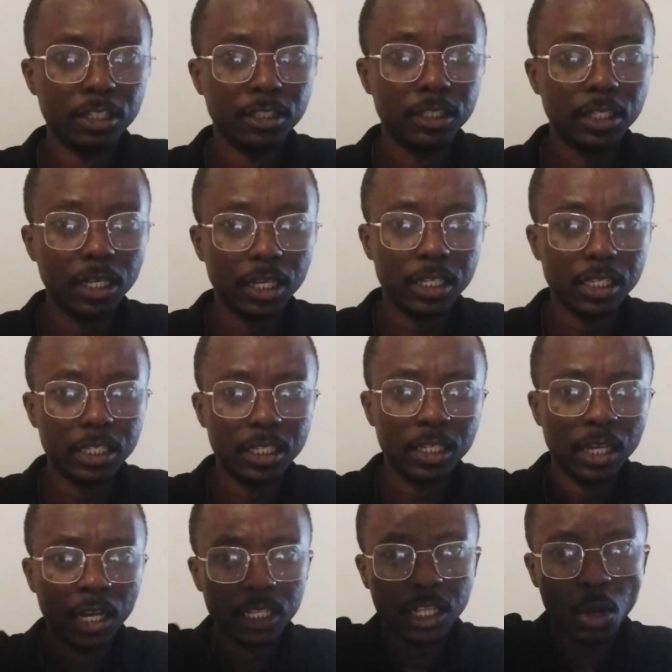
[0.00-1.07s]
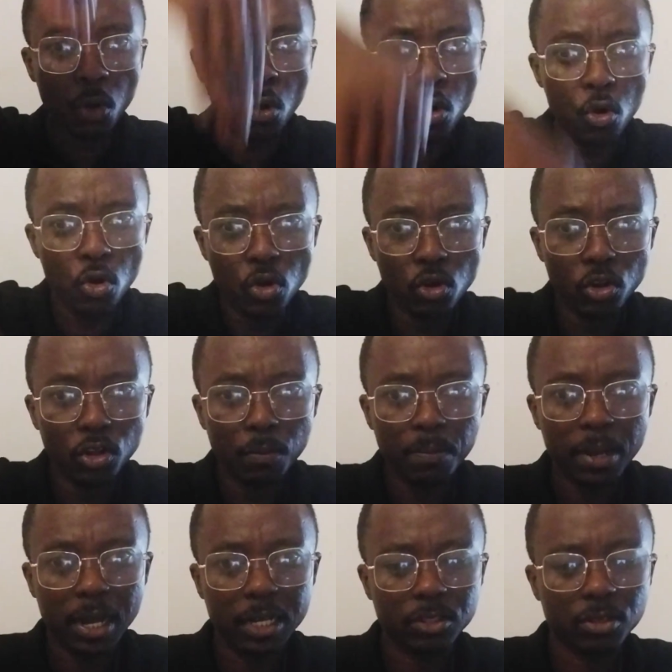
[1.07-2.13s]
Yay, the whole
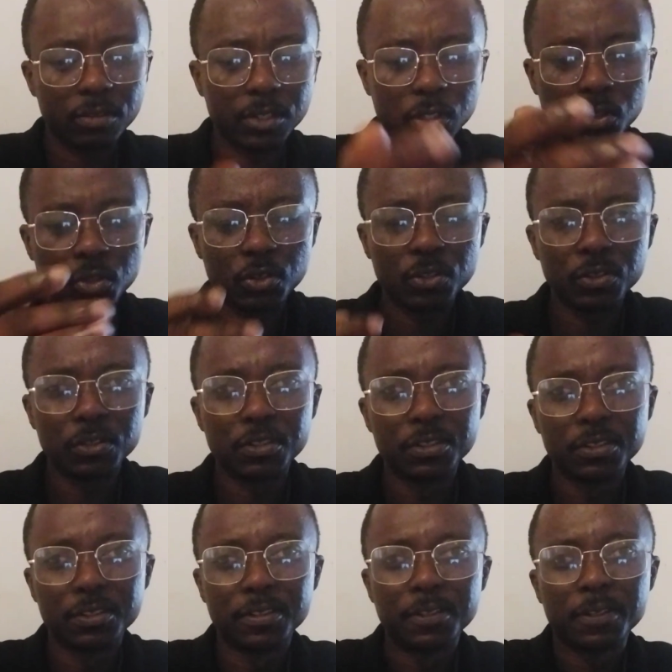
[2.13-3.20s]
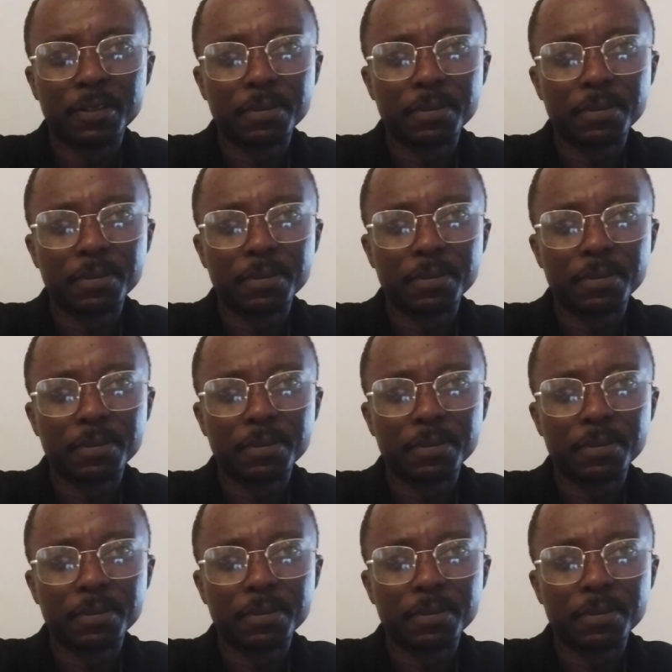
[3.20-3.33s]
part of a stone. So